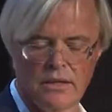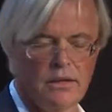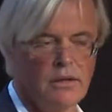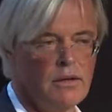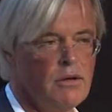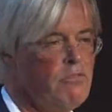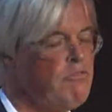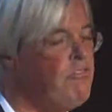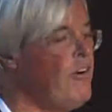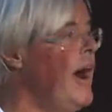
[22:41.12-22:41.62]

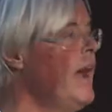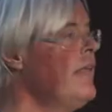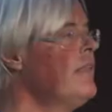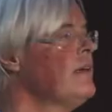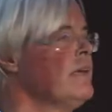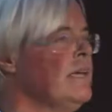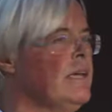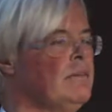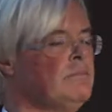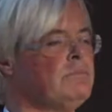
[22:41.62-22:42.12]

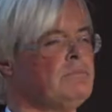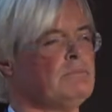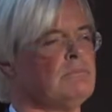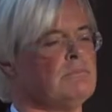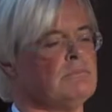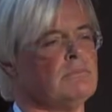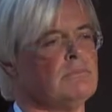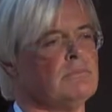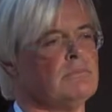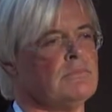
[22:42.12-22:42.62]
Finally,
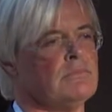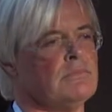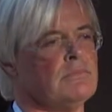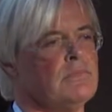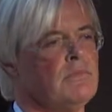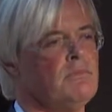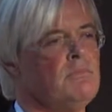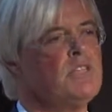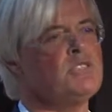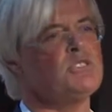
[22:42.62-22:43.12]

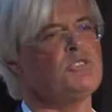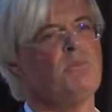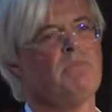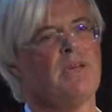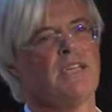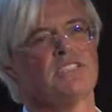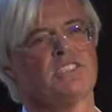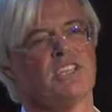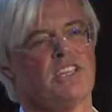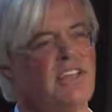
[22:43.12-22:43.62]
Mr.
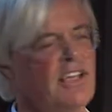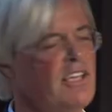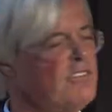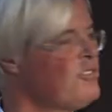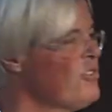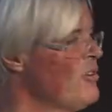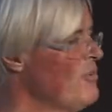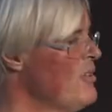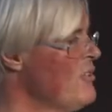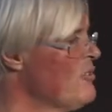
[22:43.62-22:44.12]
Mercedes
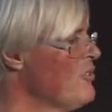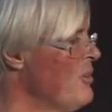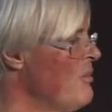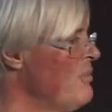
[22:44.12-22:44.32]
or Mr.